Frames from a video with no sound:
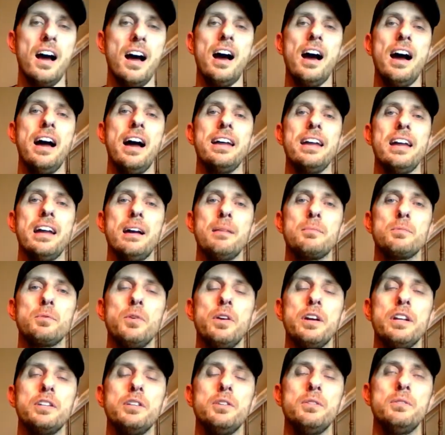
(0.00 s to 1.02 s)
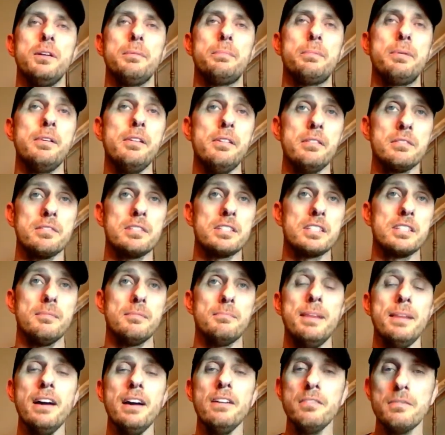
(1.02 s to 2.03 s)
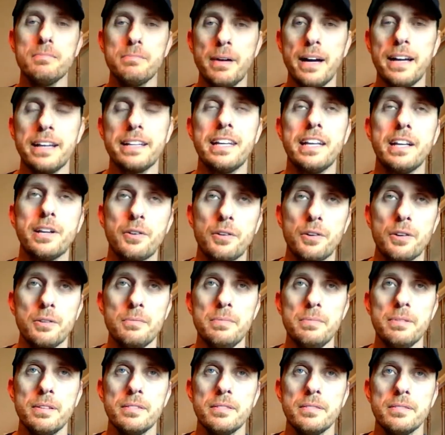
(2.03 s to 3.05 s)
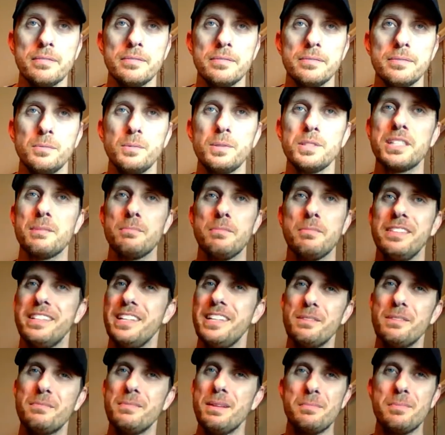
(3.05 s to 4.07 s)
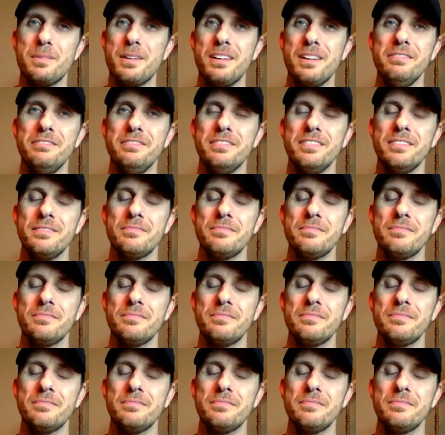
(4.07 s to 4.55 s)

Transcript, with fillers: I am going to approach the mountain biking group, which I'm a dear member of,